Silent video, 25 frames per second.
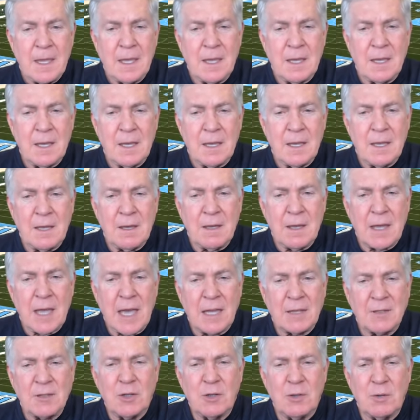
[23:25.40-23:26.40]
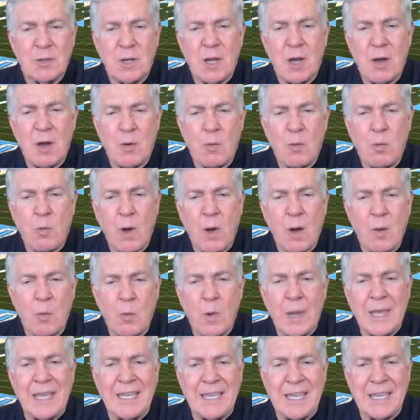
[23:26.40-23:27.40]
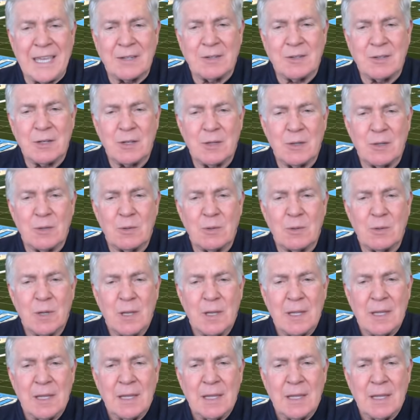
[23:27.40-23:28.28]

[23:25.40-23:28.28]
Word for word: uh, I do know what we can do